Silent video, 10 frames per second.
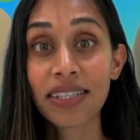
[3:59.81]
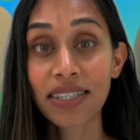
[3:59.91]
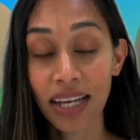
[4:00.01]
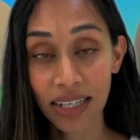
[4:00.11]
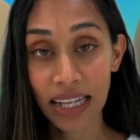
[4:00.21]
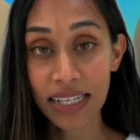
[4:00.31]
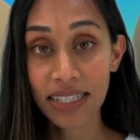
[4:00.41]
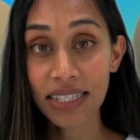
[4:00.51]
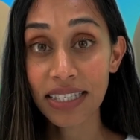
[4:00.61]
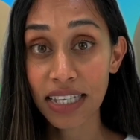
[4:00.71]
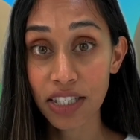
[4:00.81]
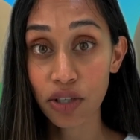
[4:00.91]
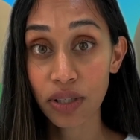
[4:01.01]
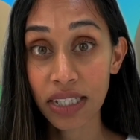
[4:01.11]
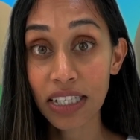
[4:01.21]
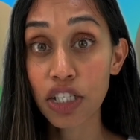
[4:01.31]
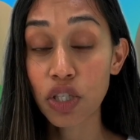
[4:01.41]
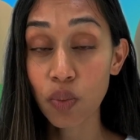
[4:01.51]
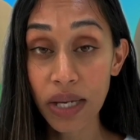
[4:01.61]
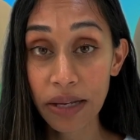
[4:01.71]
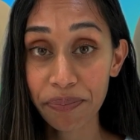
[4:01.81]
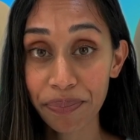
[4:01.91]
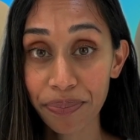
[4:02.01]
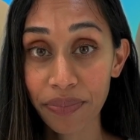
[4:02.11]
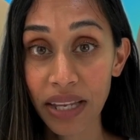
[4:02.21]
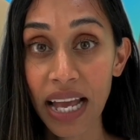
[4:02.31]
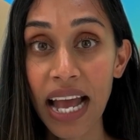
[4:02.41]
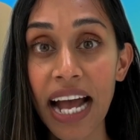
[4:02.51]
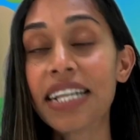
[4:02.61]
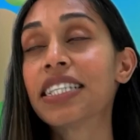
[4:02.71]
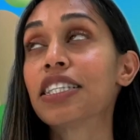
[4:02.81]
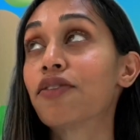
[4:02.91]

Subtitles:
sunglasses, sunscreen, swim. S is